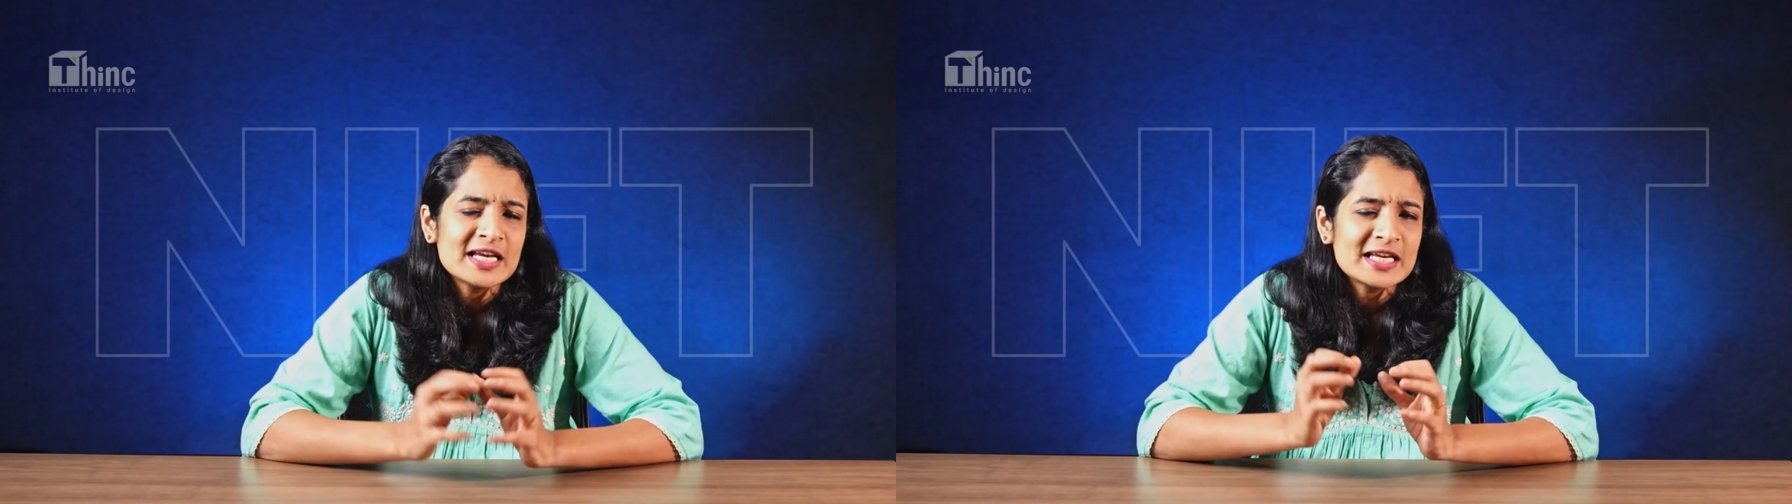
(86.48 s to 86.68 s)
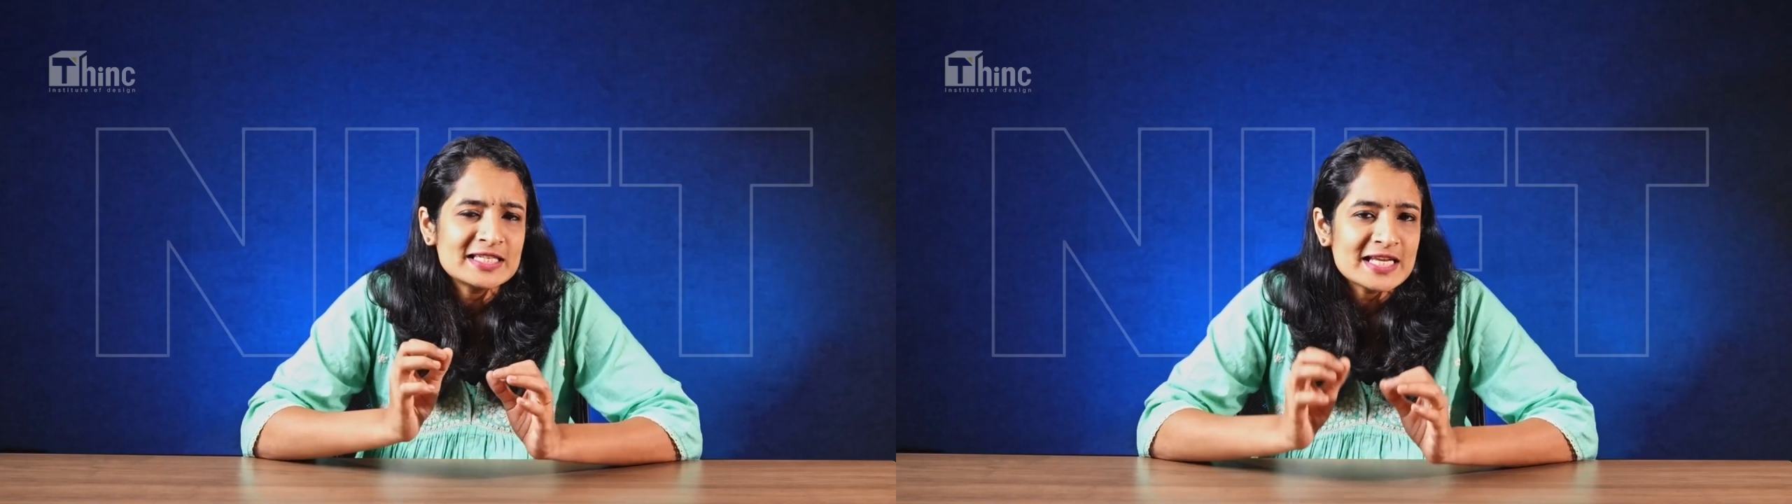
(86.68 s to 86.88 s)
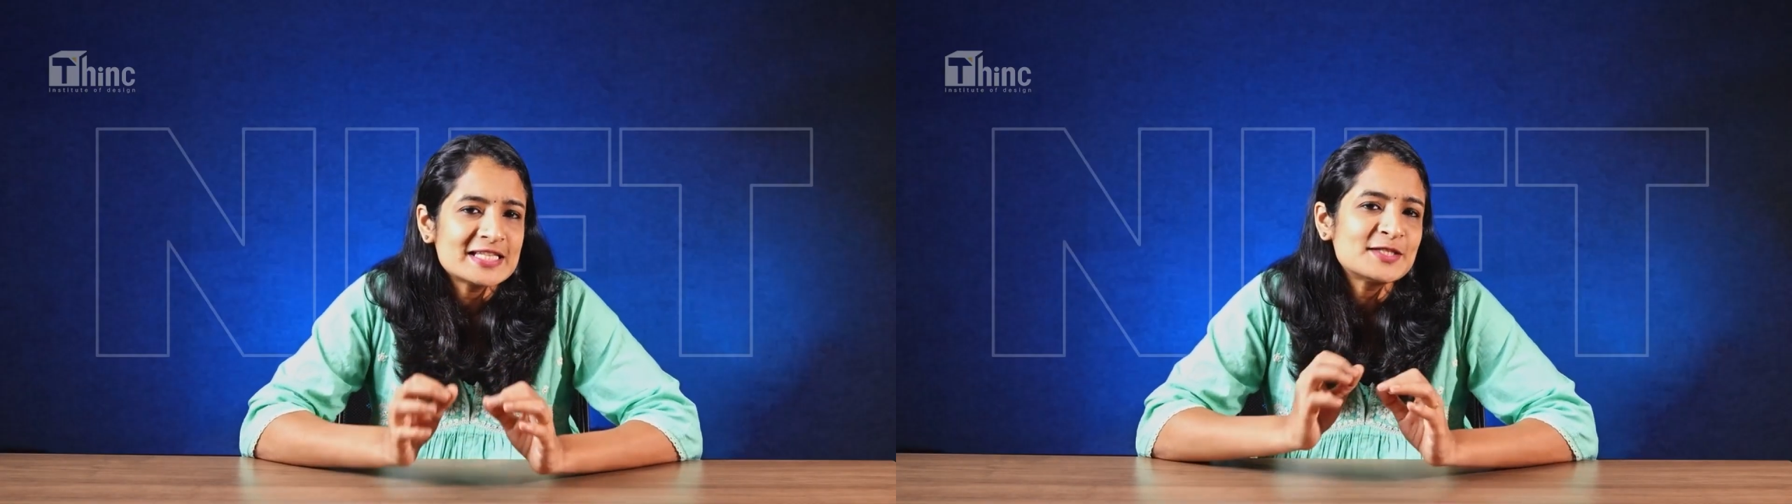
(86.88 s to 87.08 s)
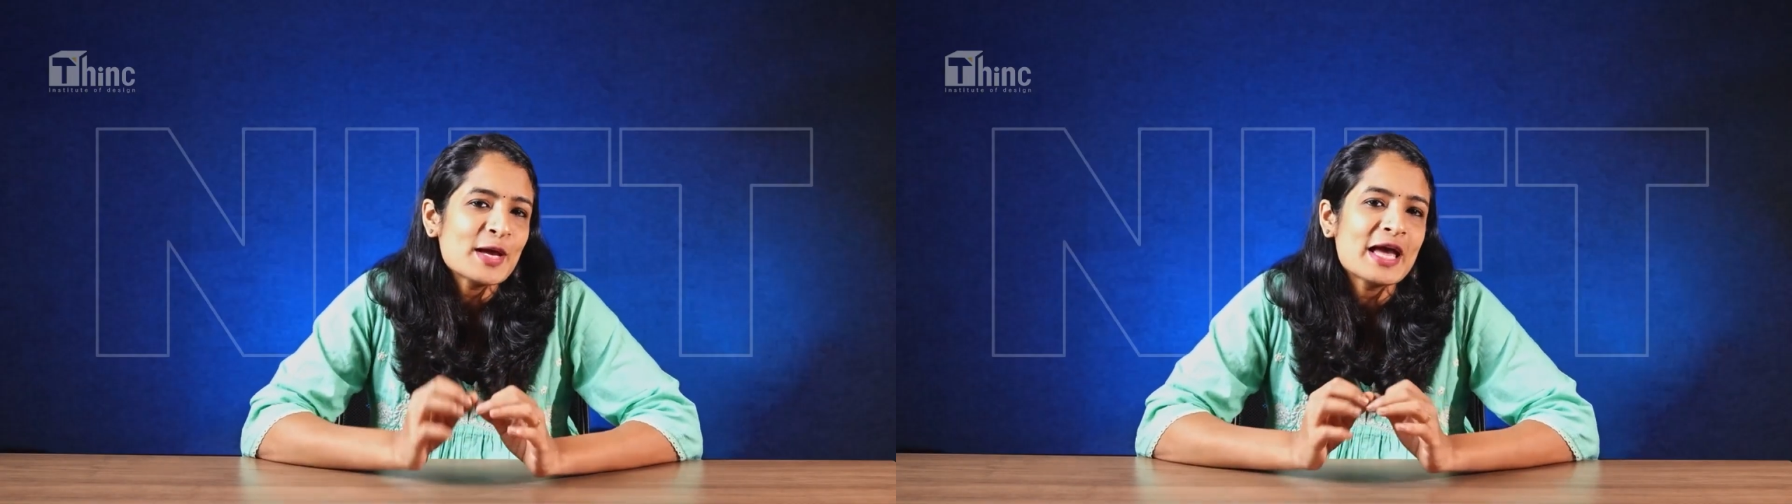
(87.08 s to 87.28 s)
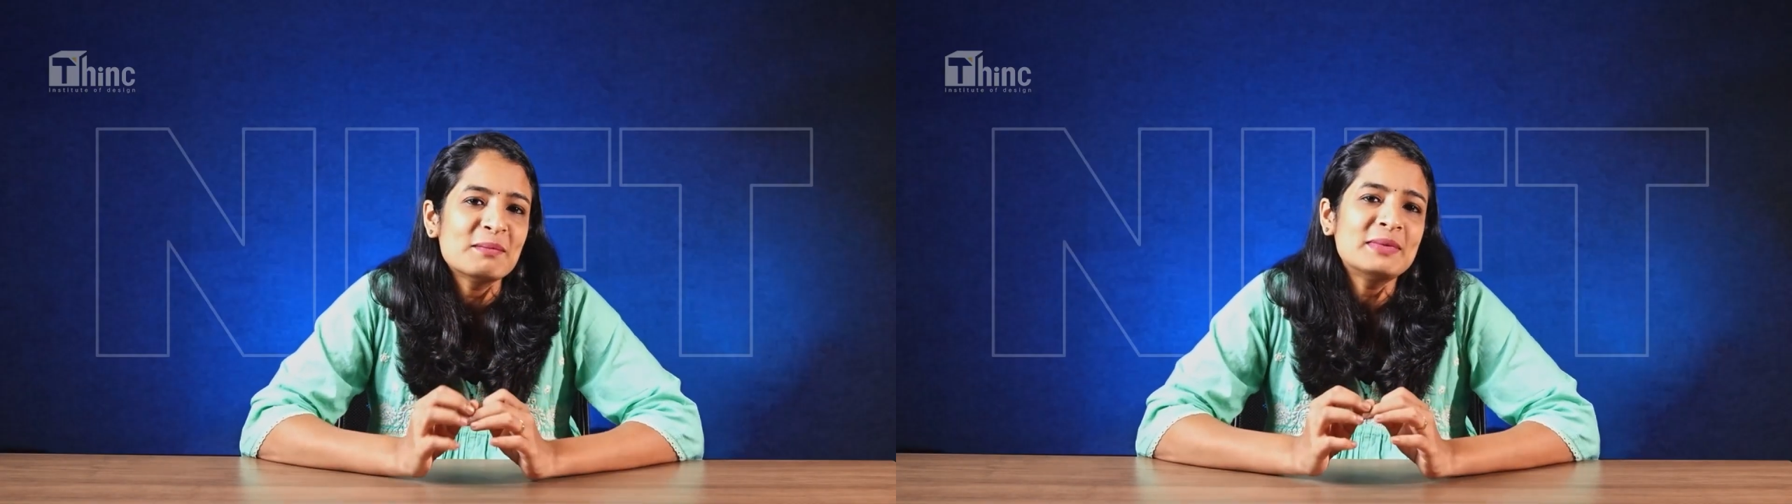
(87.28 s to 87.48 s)
It tests
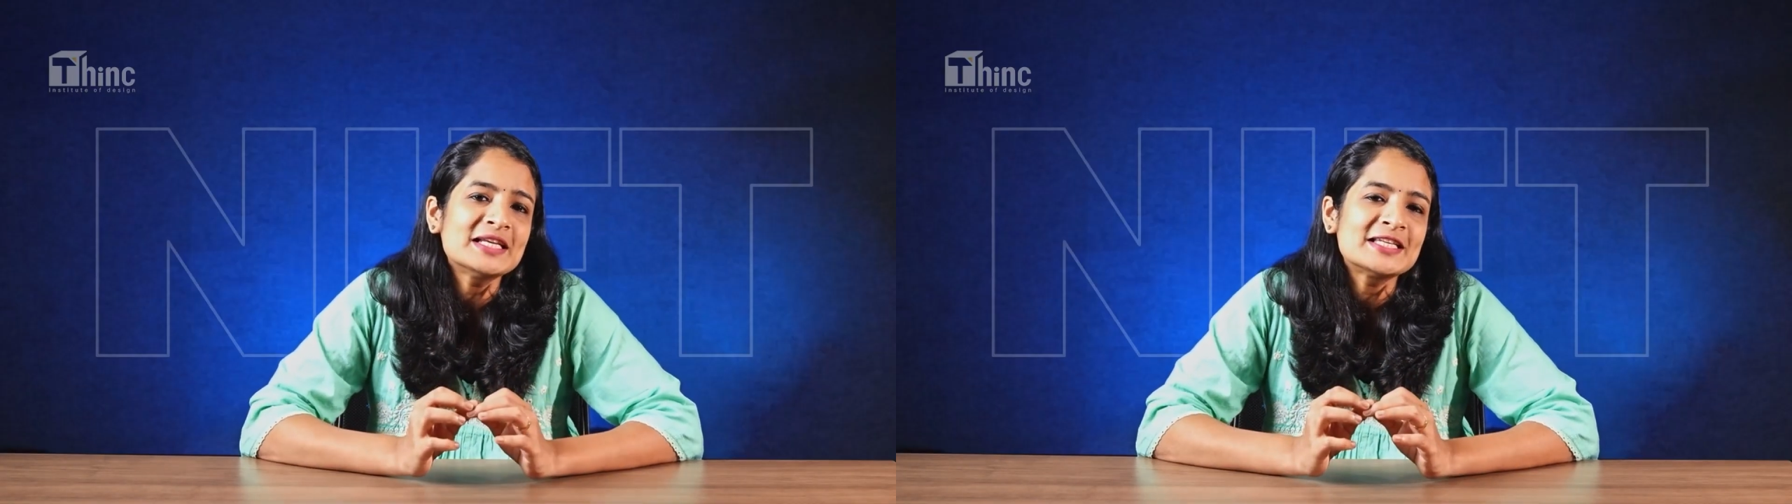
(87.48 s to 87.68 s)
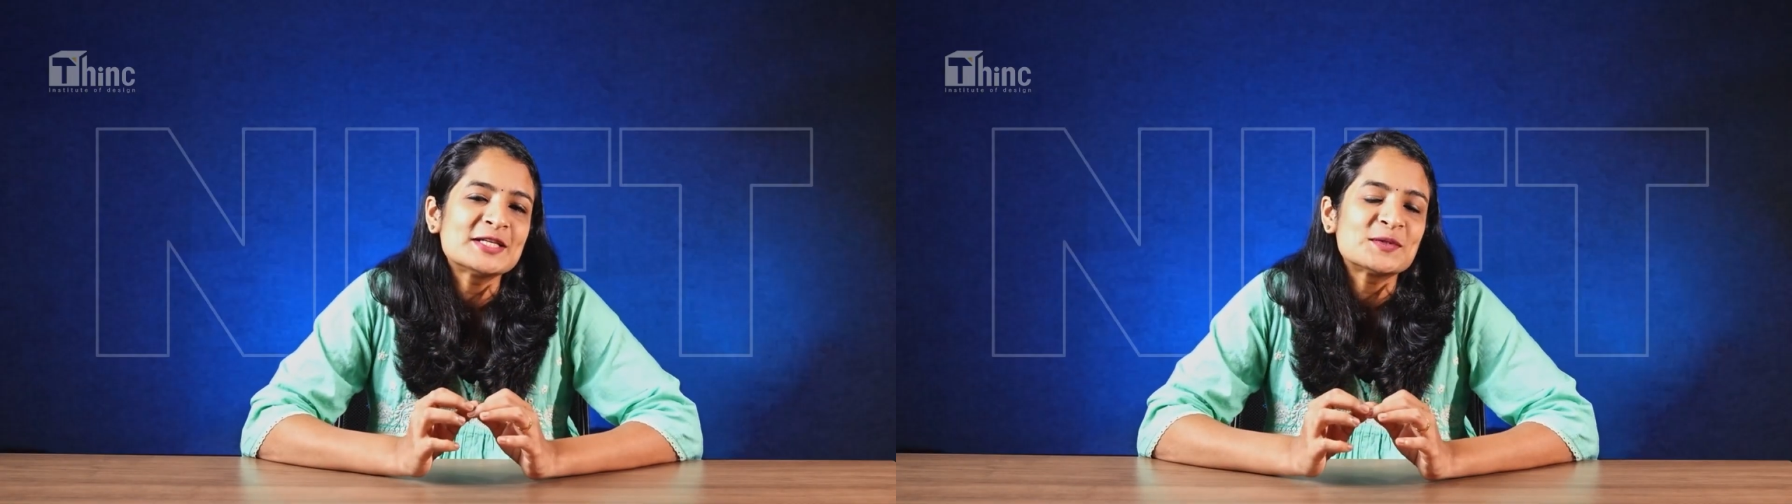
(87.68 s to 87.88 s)
your ability